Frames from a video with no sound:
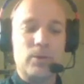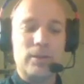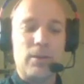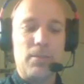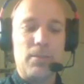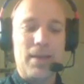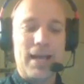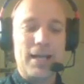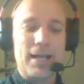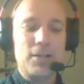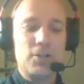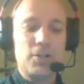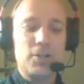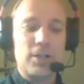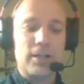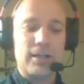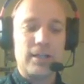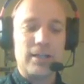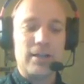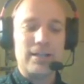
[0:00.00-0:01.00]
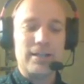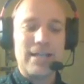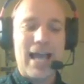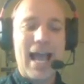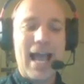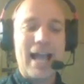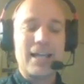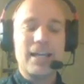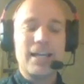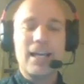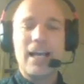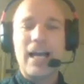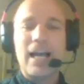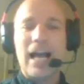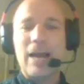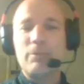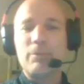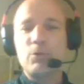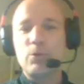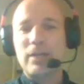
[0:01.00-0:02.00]
with the match and the attack.
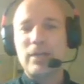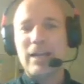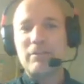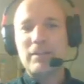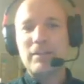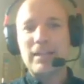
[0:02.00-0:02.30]
I'm doing